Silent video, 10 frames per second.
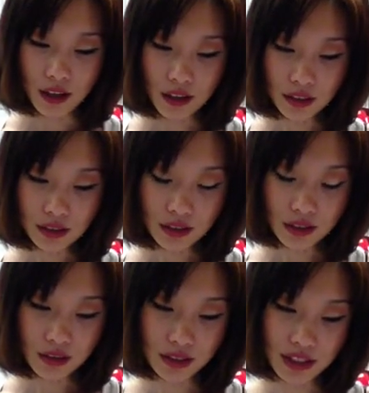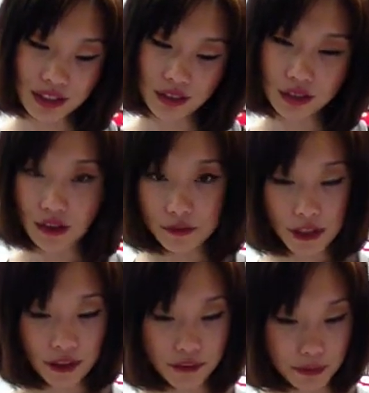also causes the
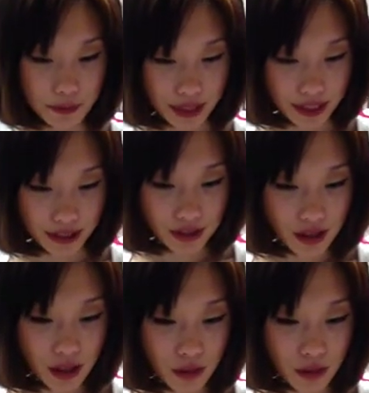softening of the brain,